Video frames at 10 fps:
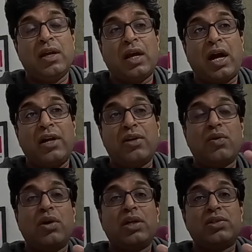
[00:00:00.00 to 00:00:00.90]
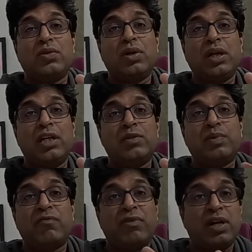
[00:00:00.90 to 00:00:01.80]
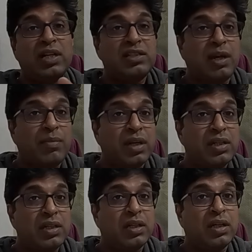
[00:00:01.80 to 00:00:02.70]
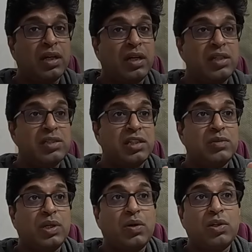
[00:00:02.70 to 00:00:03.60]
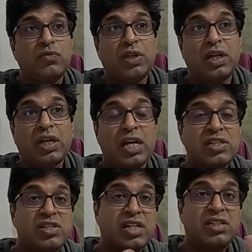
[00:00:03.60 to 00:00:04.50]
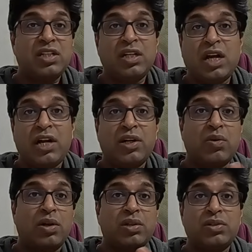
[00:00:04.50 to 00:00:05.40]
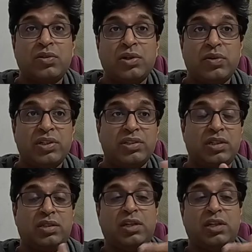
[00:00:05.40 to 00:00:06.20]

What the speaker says: hydrocortisone is preferred in septic conditions because we can adjust the hydrocortisone durations.